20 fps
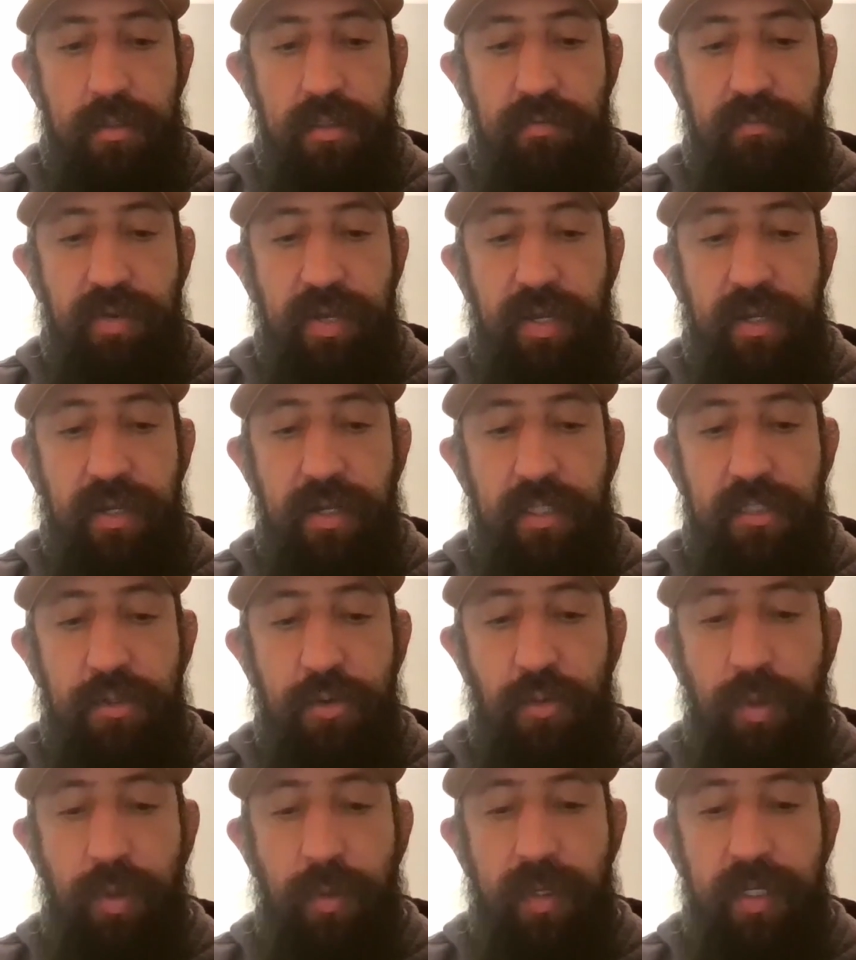Savannah.
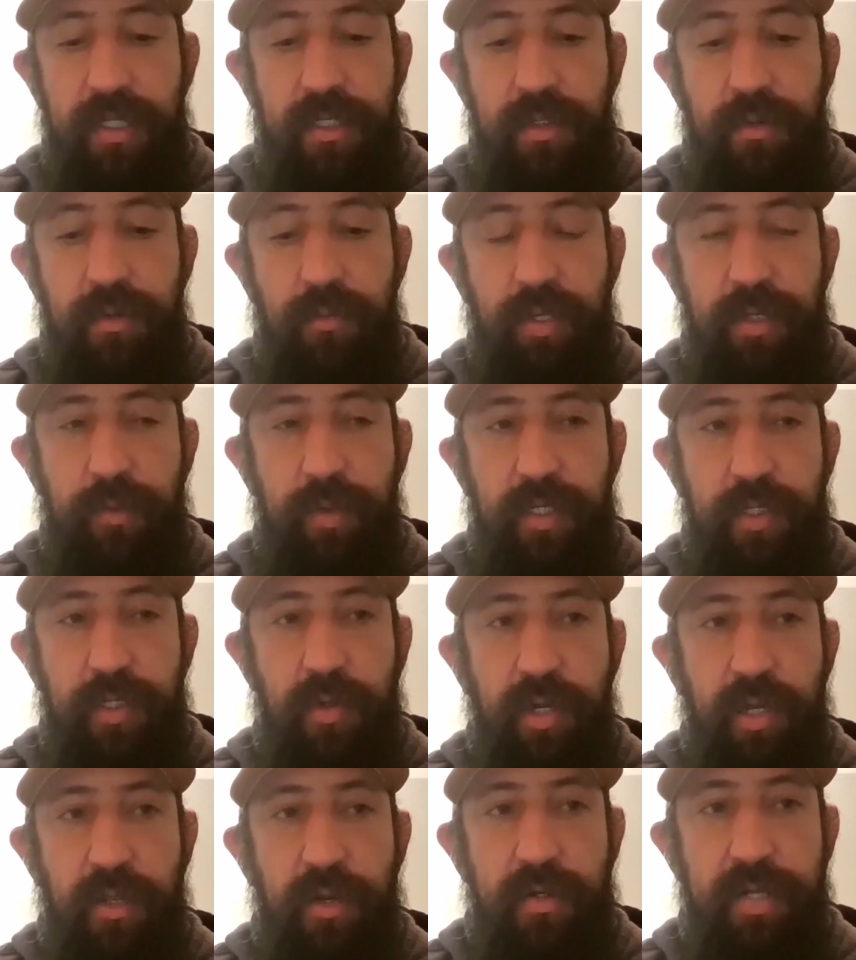So we went we went
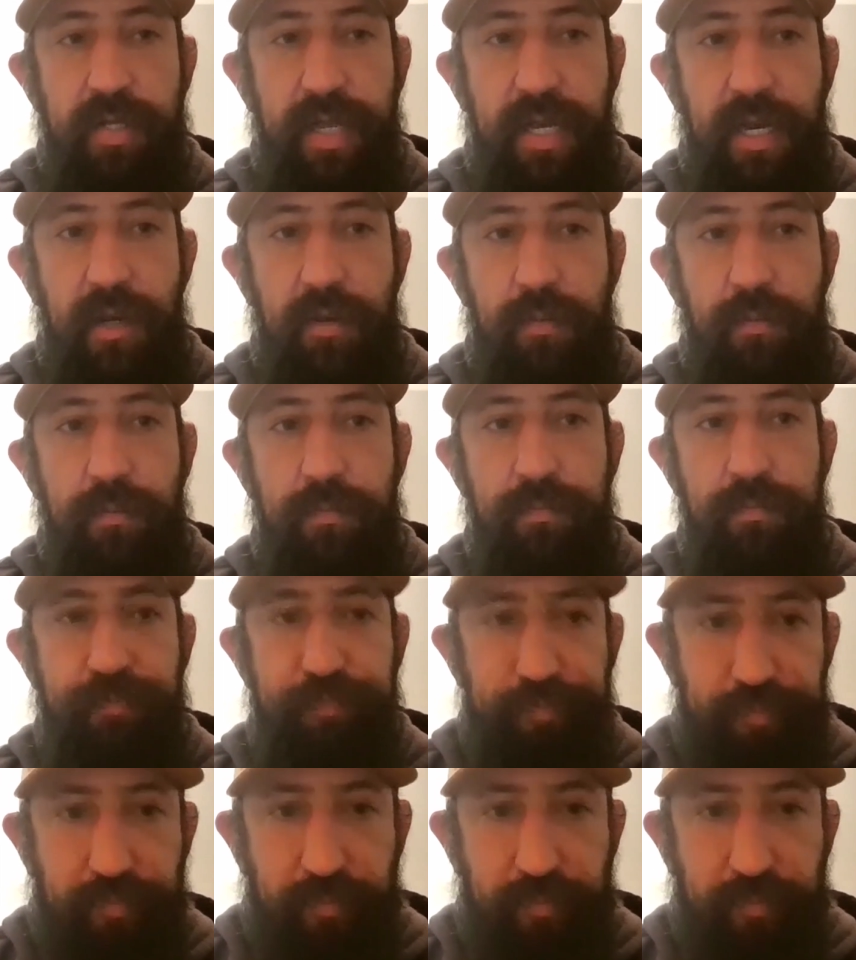to another town.